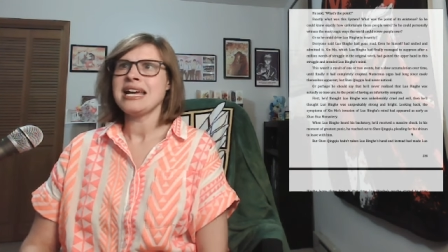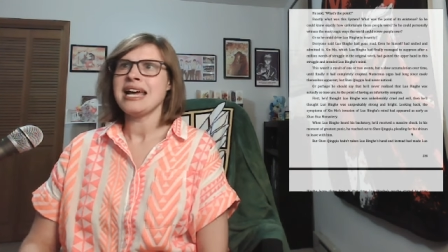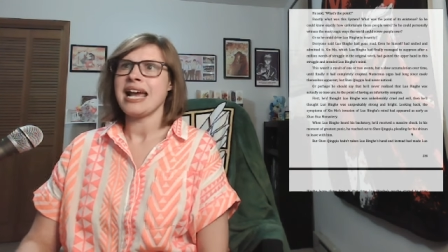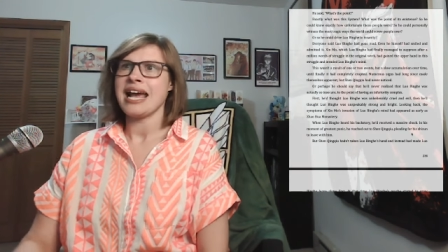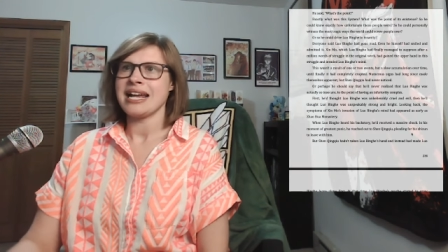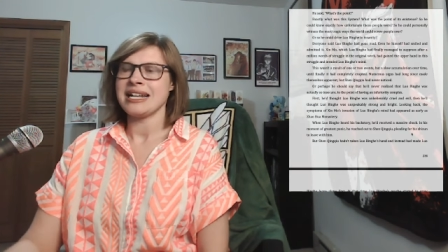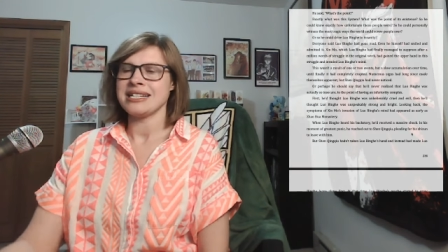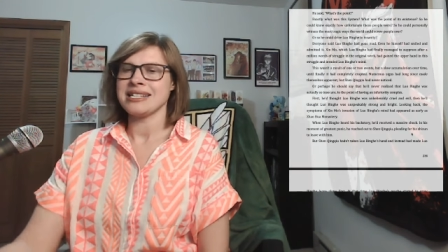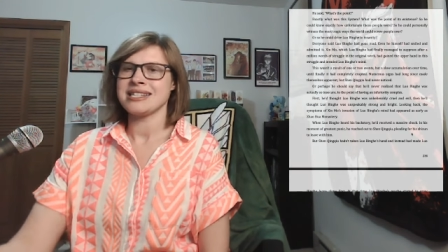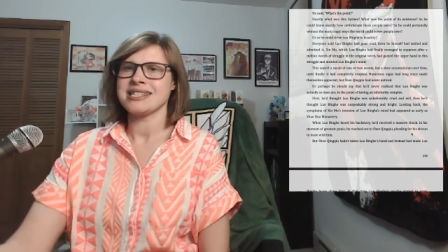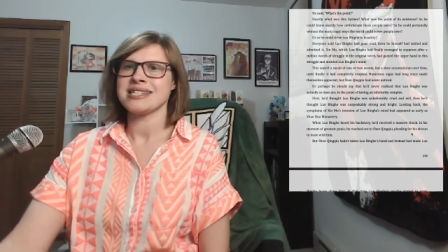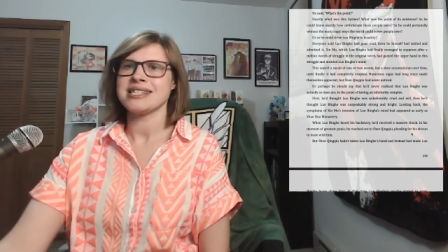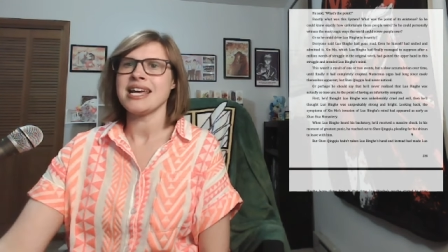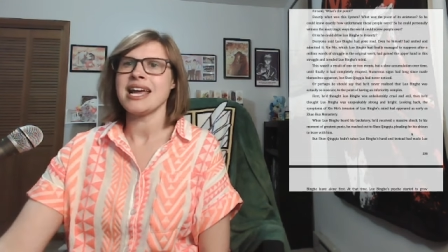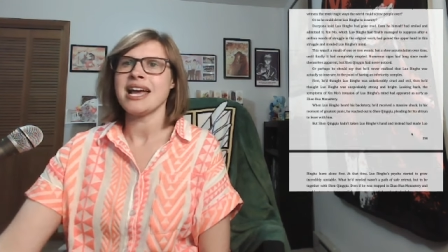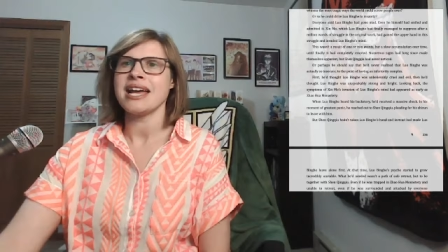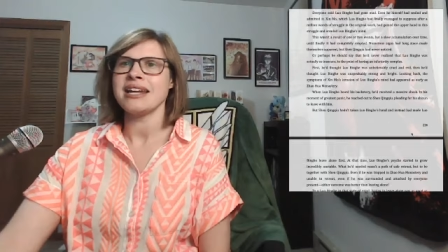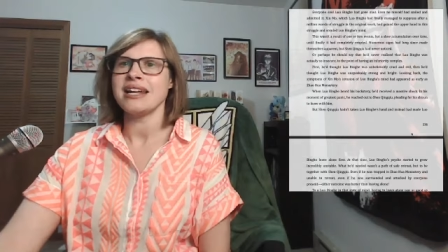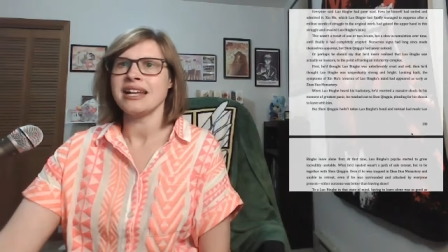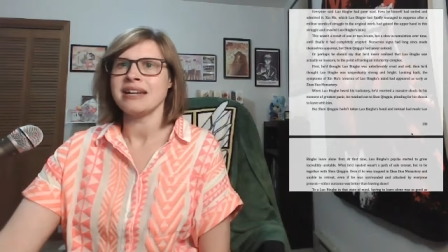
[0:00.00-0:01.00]
and
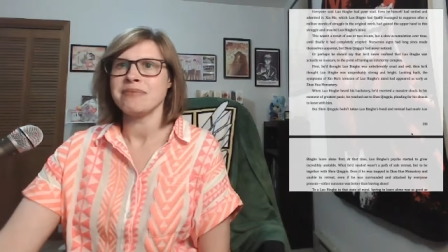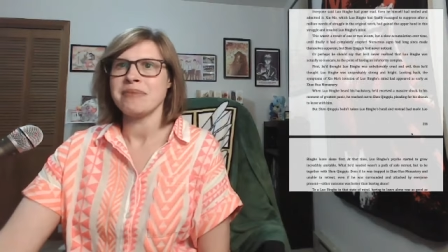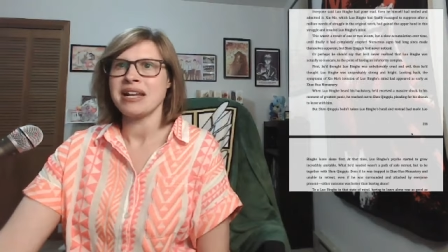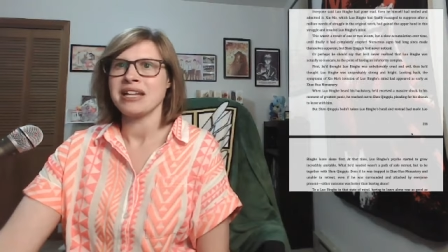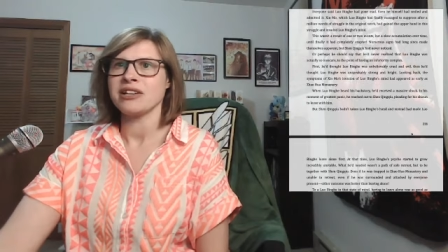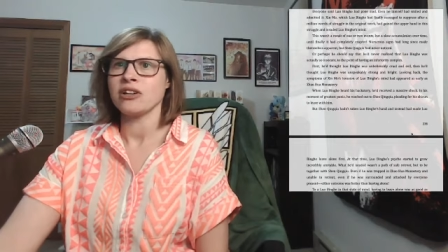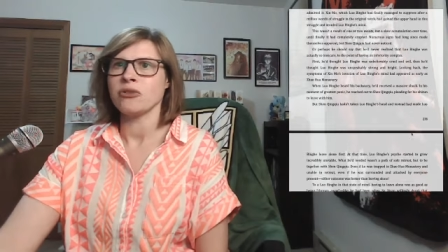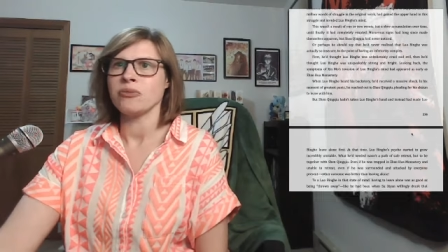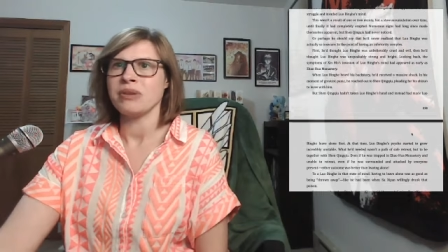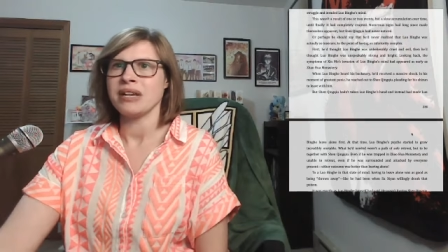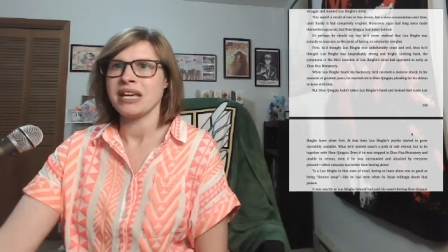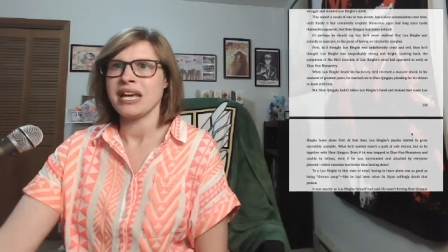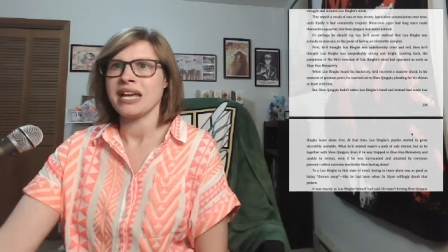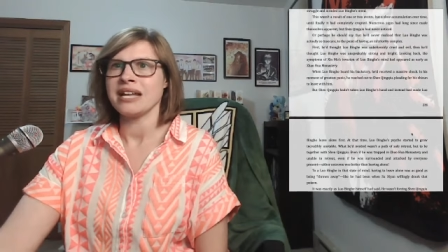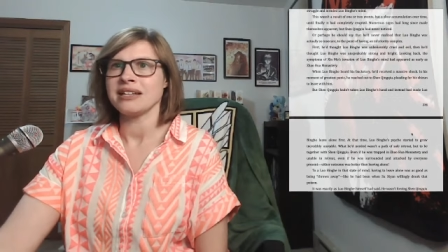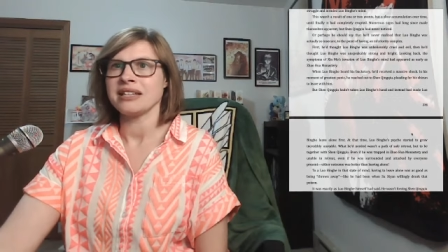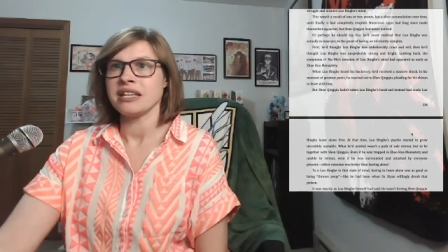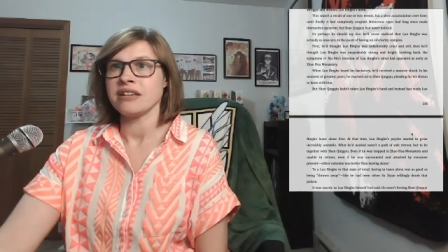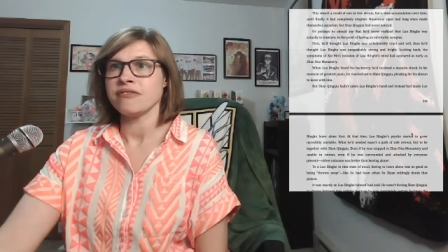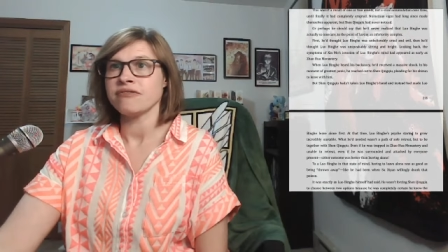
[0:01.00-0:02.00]
instead had made Lo
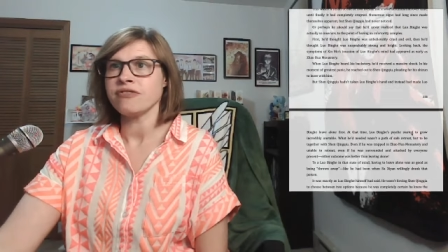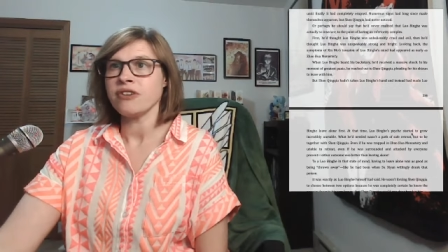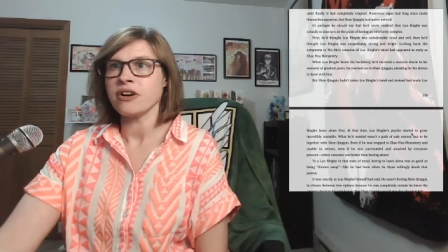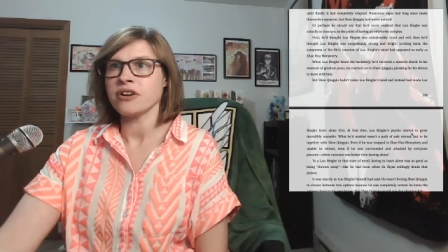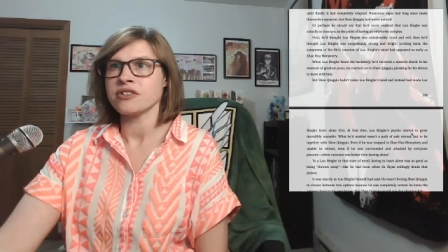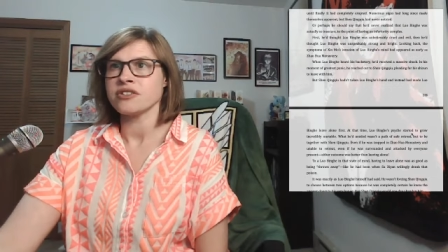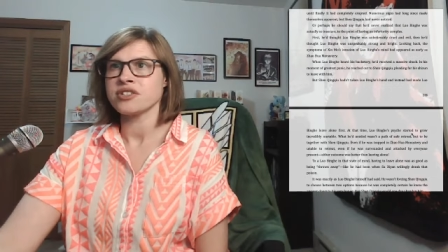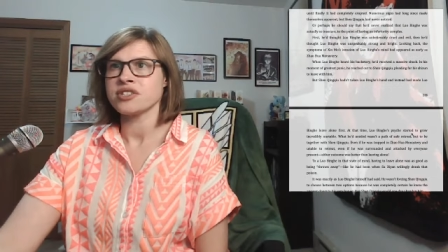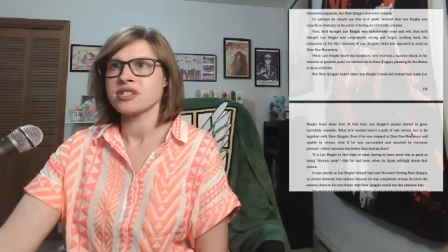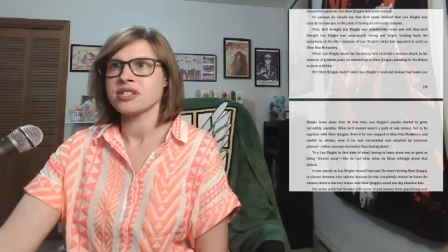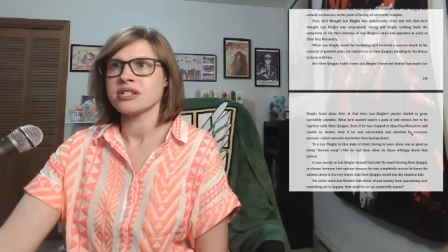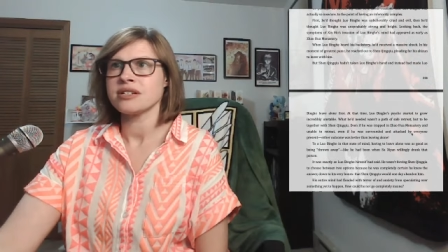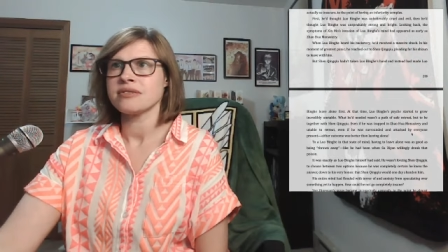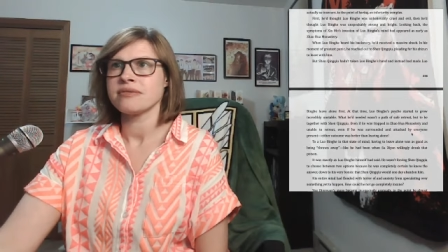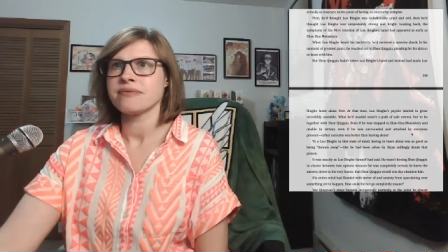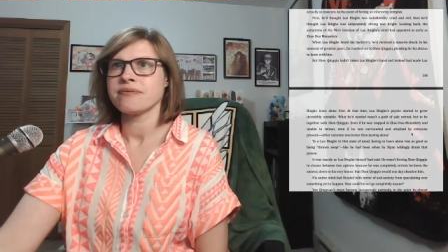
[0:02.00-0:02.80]
Binghe leave first.